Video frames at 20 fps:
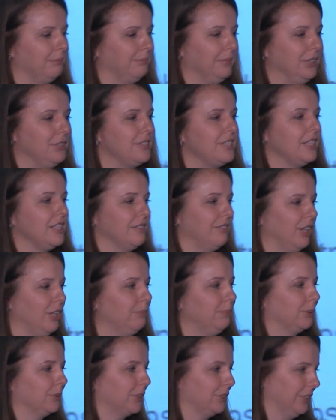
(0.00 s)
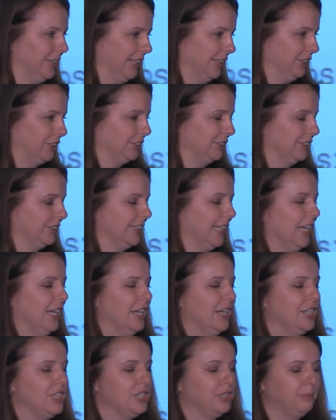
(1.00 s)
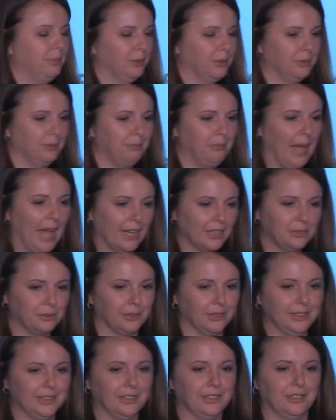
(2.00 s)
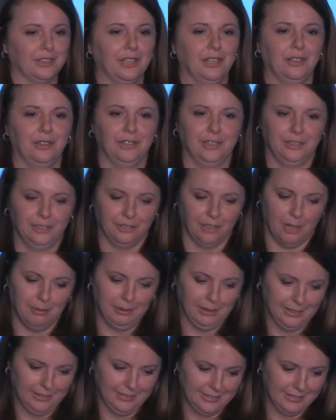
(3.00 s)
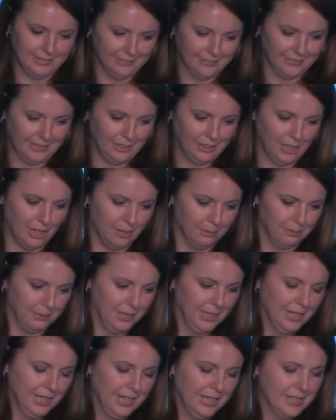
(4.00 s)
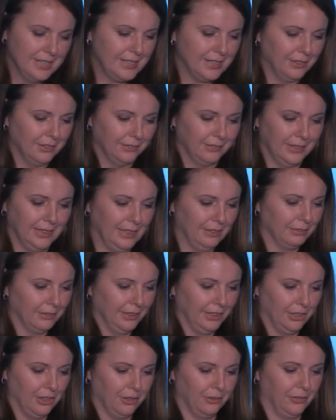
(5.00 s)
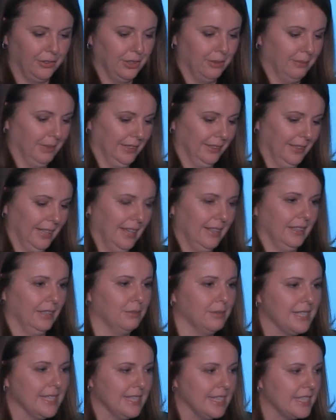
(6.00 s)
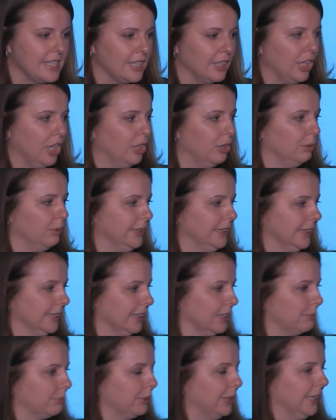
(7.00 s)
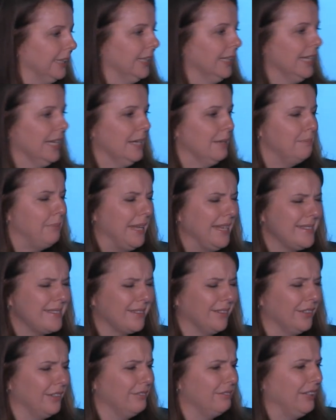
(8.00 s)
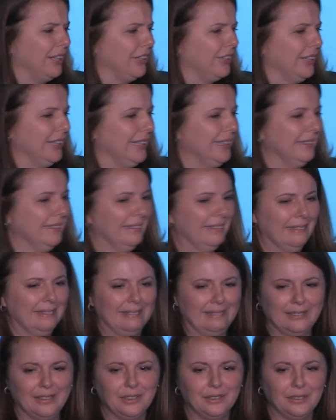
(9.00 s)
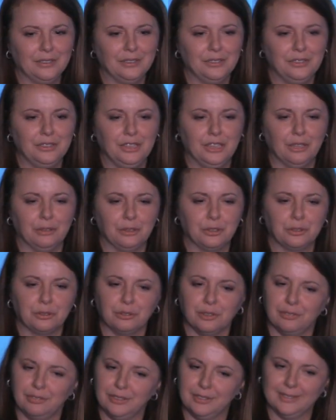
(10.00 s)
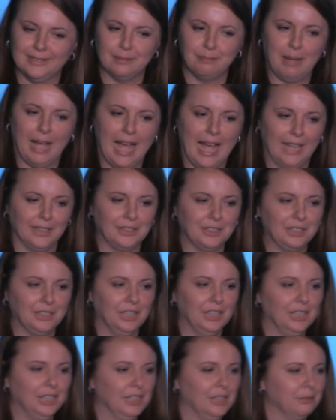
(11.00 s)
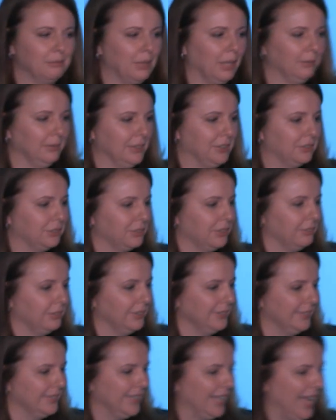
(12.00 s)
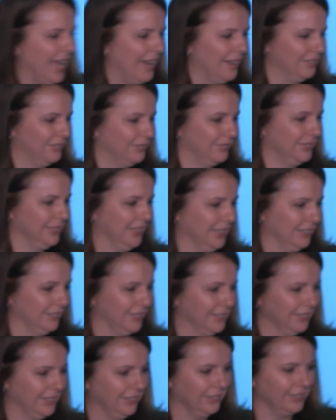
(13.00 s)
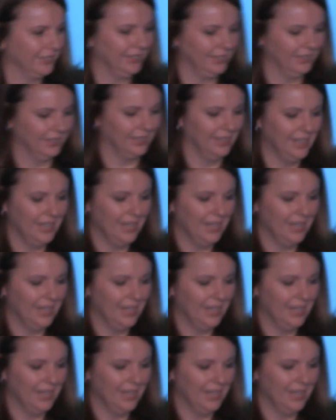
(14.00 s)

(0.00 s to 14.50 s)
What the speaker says: using developer credentials to put backdoor into their code and dropping it into their GitHub. So he really owned them, and it was slow and deliberate, based on a very, trivial to patch, probably trivial to have, security